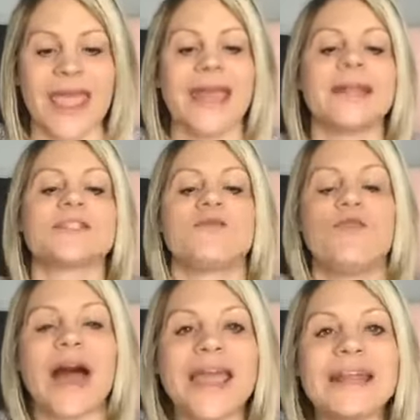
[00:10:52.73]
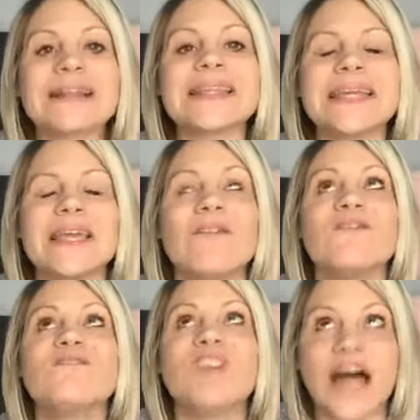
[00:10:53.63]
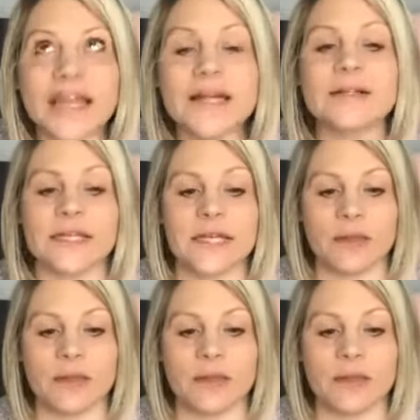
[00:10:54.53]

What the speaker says: and it's vitally, vitally